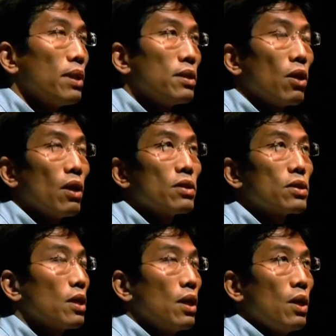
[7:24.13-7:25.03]
billion,
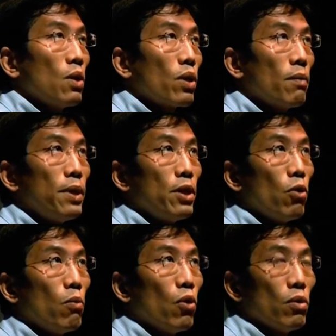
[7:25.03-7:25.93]
would have been
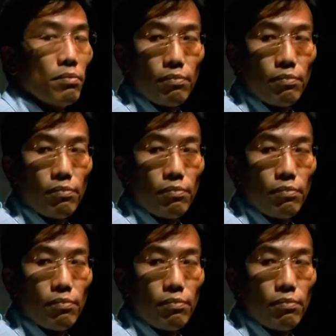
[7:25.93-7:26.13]
no more.